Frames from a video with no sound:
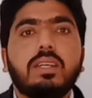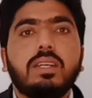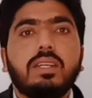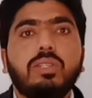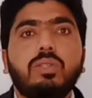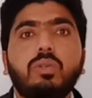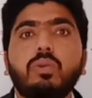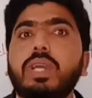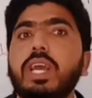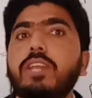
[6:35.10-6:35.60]

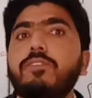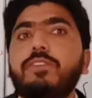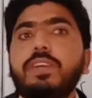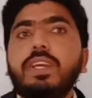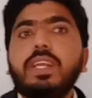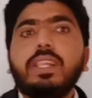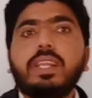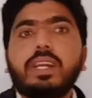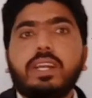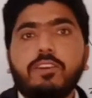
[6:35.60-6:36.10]
you can
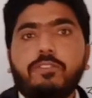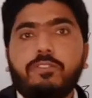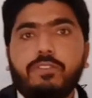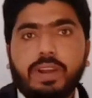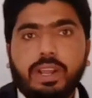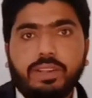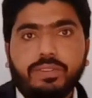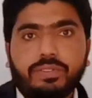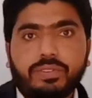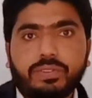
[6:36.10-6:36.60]
feel the
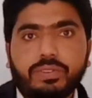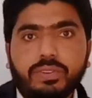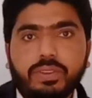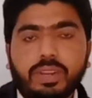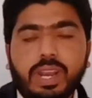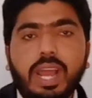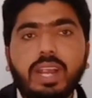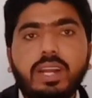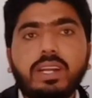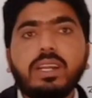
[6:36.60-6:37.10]
difference,
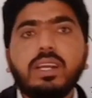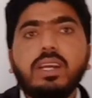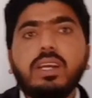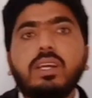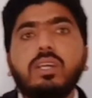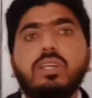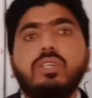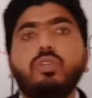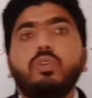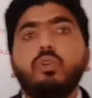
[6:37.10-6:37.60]
right?
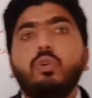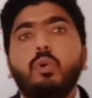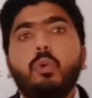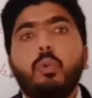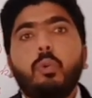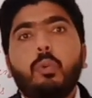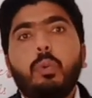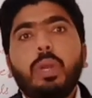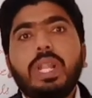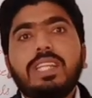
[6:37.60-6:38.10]
You
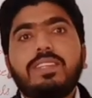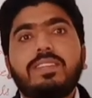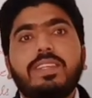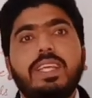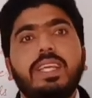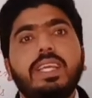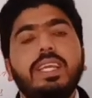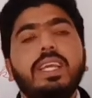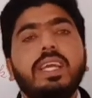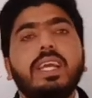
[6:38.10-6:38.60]
will
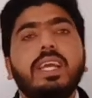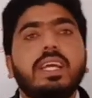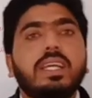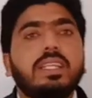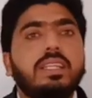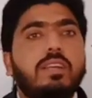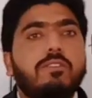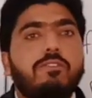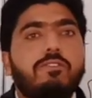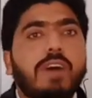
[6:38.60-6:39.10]
see
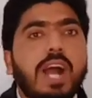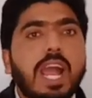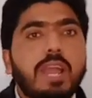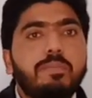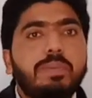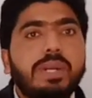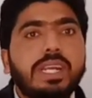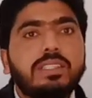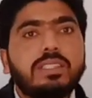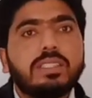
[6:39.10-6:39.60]
the
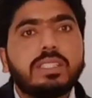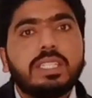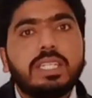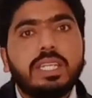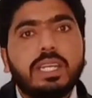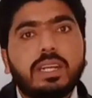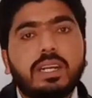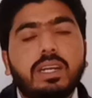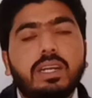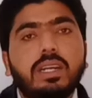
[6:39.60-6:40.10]
vibration
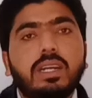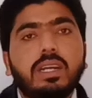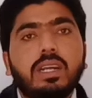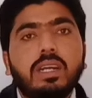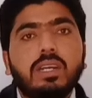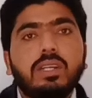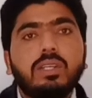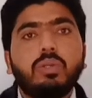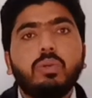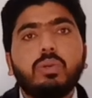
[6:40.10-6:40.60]

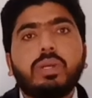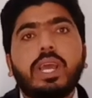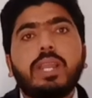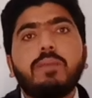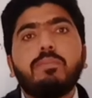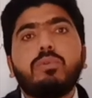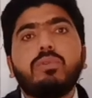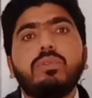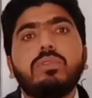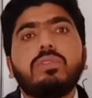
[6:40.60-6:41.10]
here. You
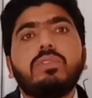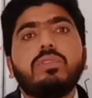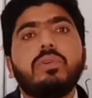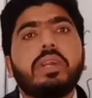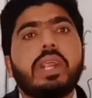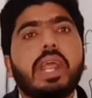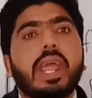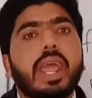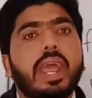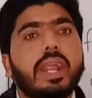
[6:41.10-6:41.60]
can put
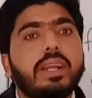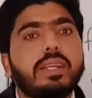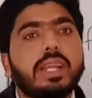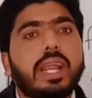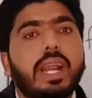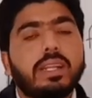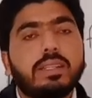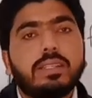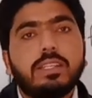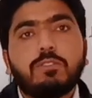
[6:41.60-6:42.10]
your hand
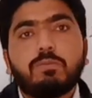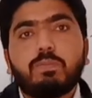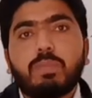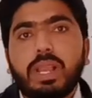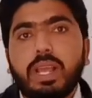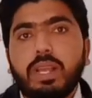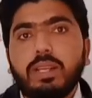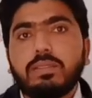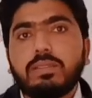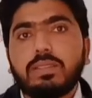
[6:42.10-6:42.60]
at this
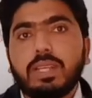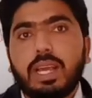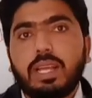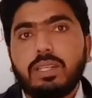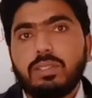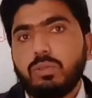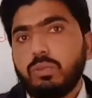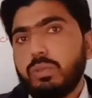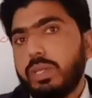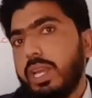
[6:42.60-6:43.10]
place
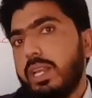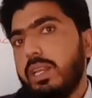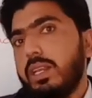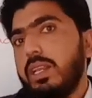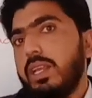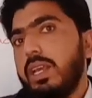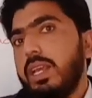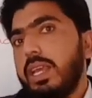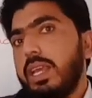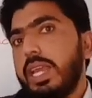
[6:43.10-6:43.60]
and you
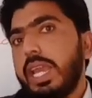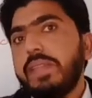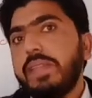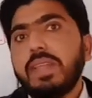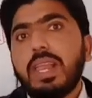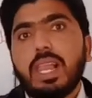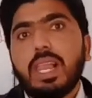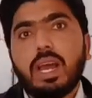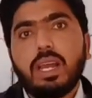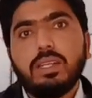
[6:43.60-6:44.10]
can
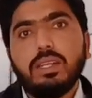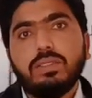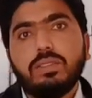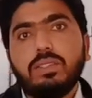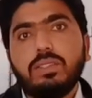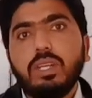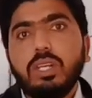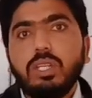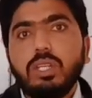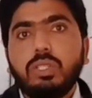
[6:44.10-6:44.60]

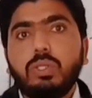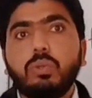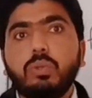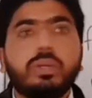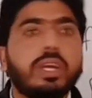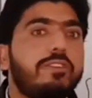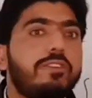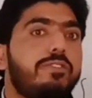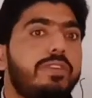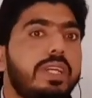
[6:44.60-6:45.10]
analyze, you
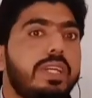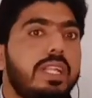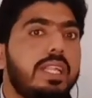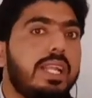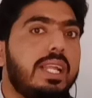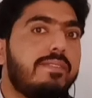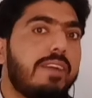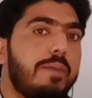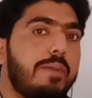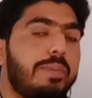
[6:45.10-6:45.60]
can feel
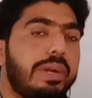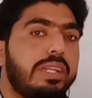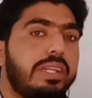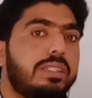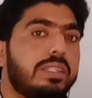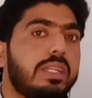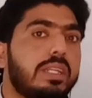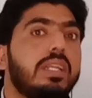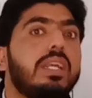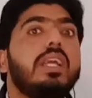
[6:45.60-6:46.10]
the
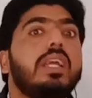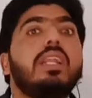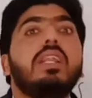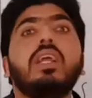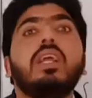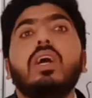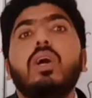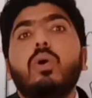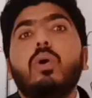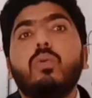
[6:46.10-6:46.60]
vibration
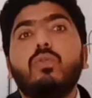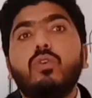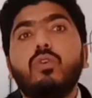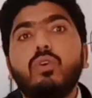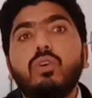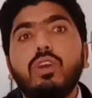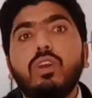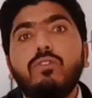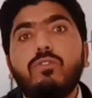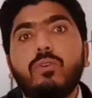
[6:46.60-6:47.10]
in
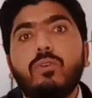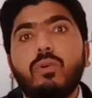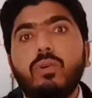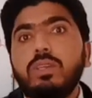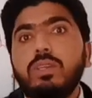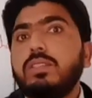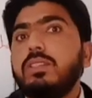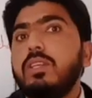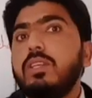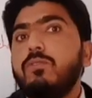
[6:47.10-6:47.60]
vocal
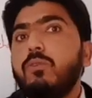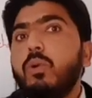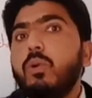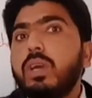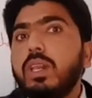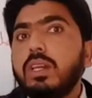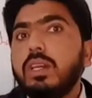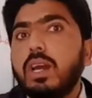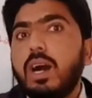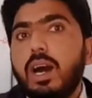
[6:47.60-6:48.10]
folds, in
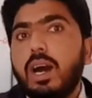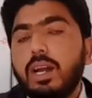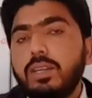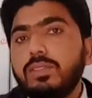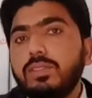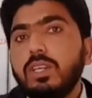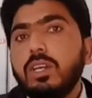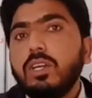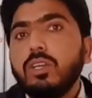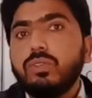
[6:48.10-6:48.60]
vocal
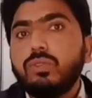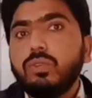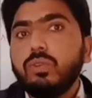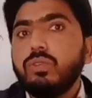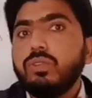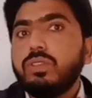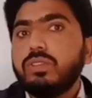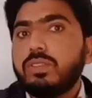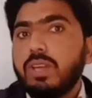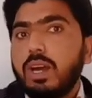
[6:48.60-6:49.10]
cords.
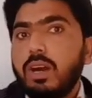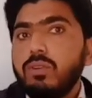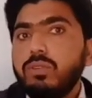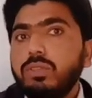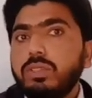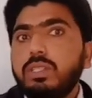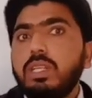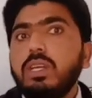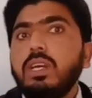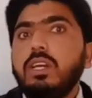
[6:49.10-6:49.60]
So the
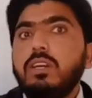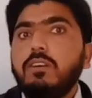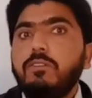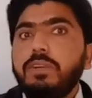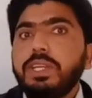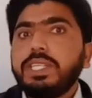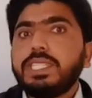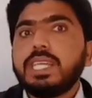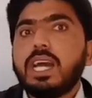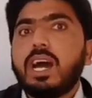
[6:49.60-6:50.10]
sounds
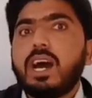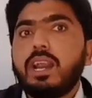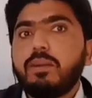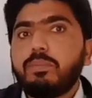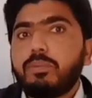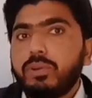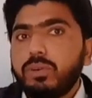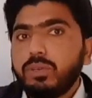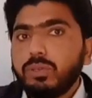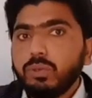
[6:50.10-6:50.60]
which are
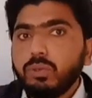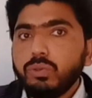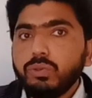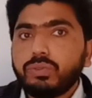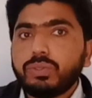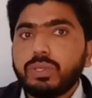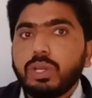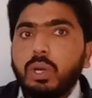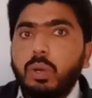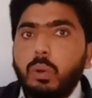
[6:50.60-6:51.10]

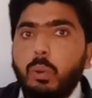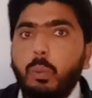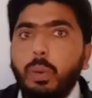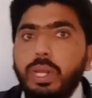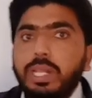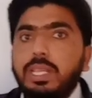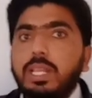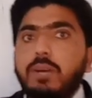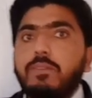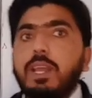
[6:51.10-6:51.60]
produced
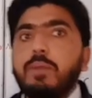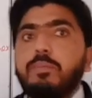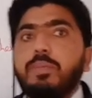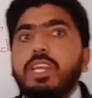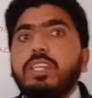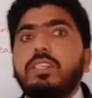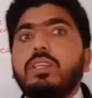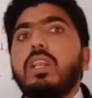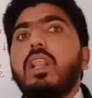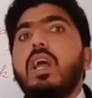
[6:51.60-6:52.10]
with the
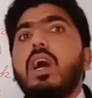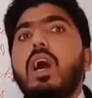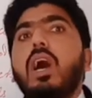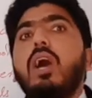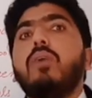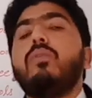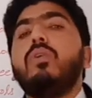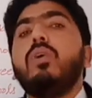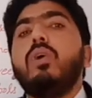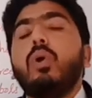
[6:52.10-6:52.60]
vibration
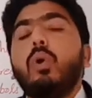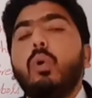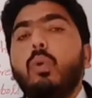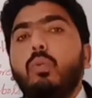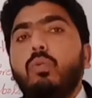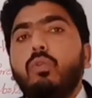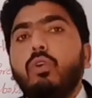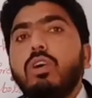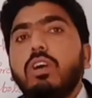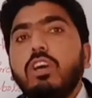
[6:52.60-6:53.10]
of
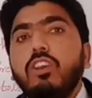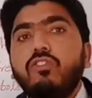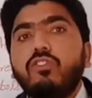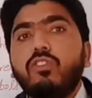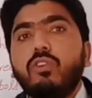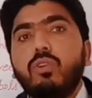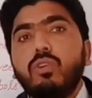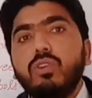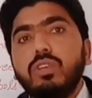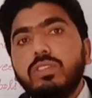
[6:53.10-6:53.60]
vocal
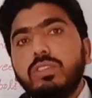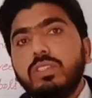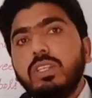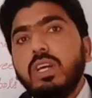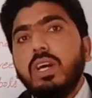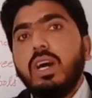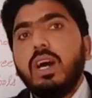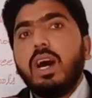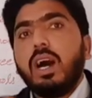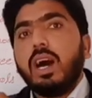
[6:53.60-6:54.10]
folds
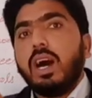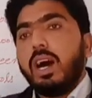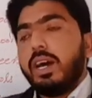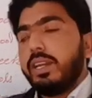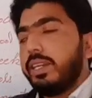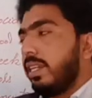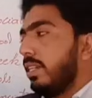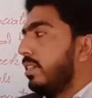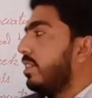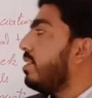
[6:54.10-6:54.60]

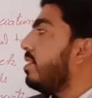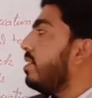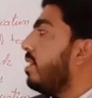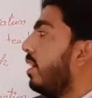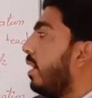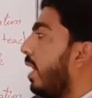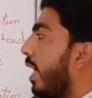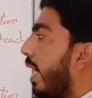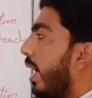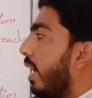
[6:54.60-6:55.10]
are
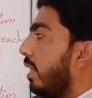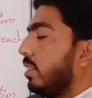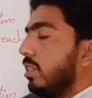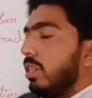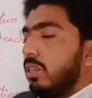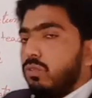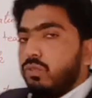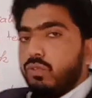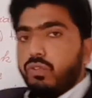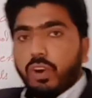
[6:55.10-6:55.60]
considered
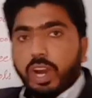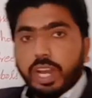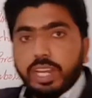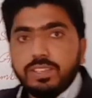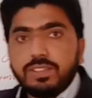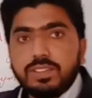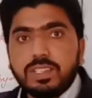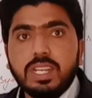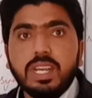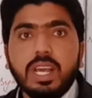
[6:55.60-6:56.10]
as
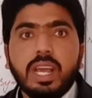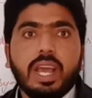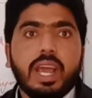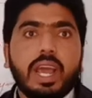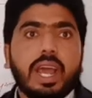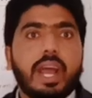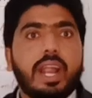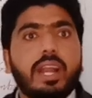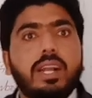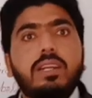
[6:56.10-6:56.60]
voiced,
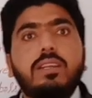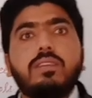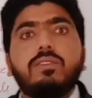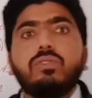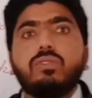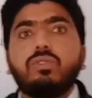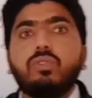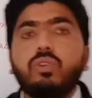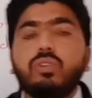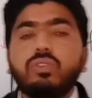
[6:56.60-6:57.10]

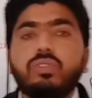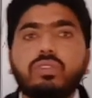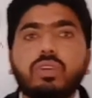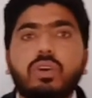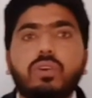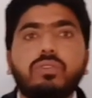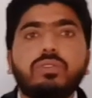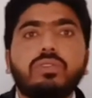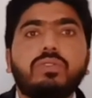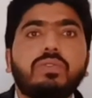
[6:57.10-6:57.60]
and those
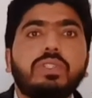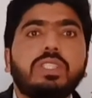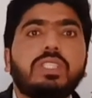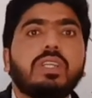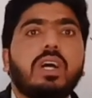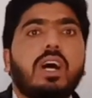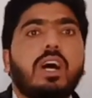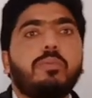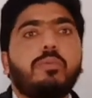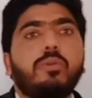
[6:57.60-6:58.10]
sounds which
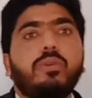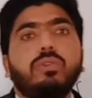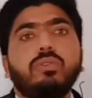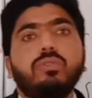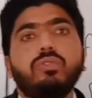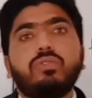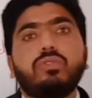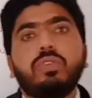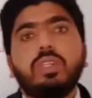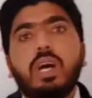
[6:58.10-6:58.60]
are
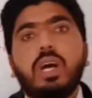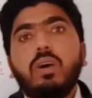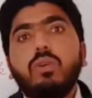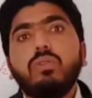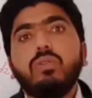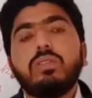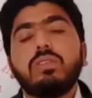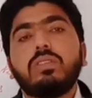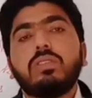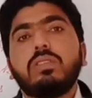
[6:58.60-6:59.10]
produced
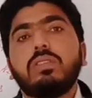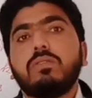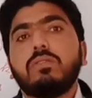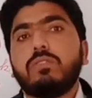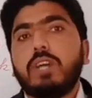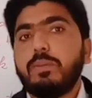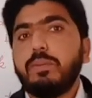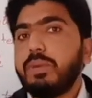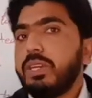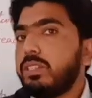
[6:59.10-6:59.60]
without
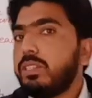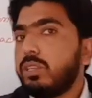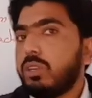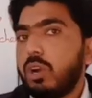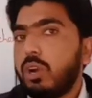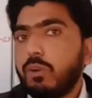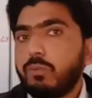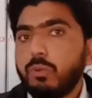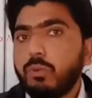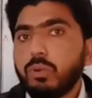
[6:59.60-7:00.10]
vibration
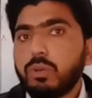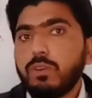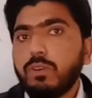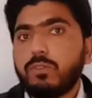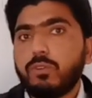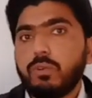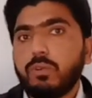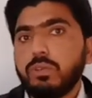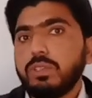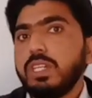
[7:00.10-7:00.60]
of vocal
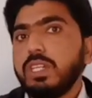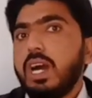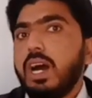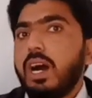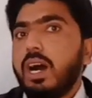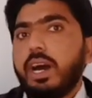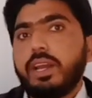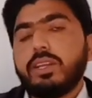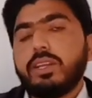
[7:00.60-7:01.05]
folds are